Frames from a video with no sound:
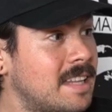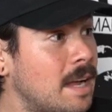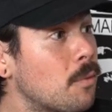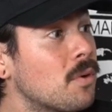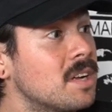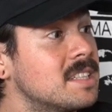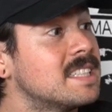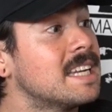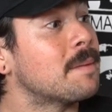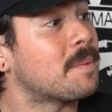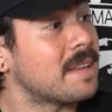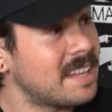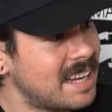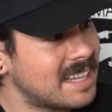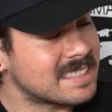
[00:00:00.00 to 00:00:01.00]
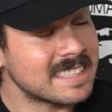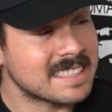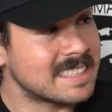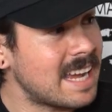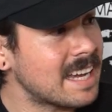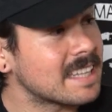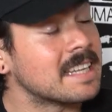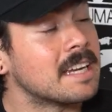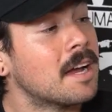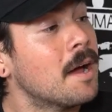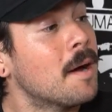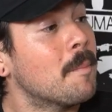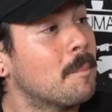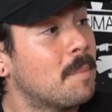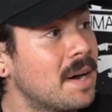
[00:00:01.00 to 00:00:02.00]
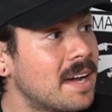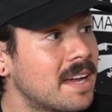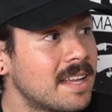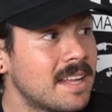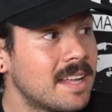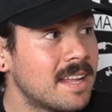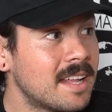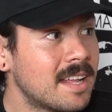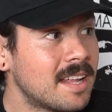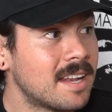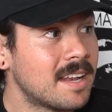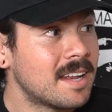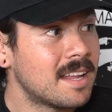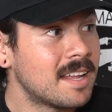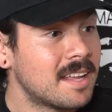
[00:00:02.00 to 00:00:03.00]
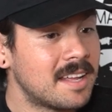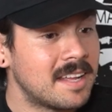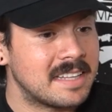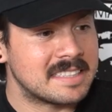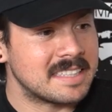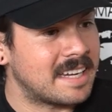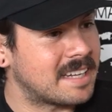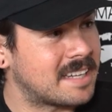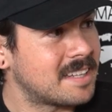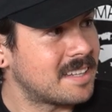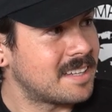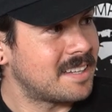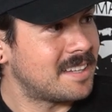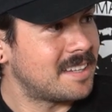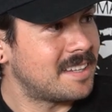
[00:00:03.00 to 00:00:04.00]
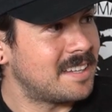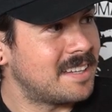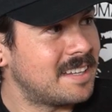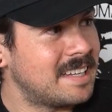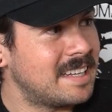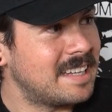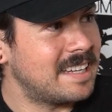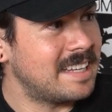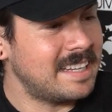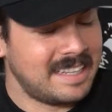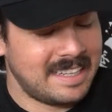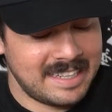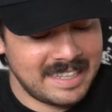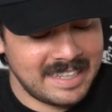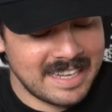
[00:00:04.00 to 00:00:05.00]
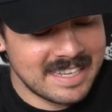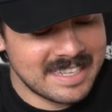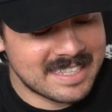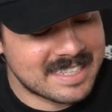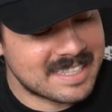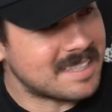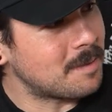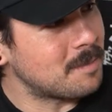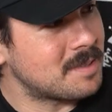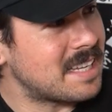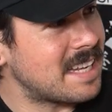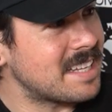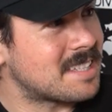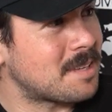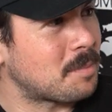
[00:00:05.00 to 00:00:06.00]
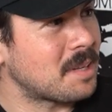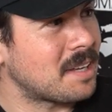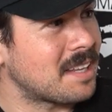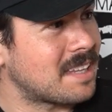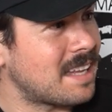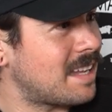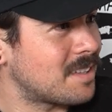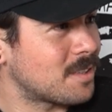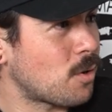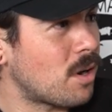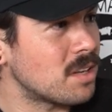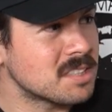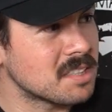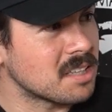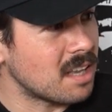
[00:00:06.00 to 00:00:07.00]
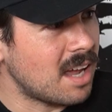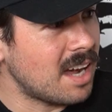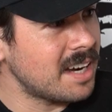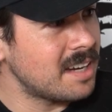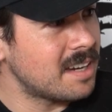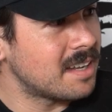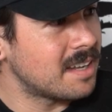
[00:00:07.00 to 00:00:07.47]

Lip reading: They run deep. Yes, exactly. But it's like, is saying something like that crossing the line?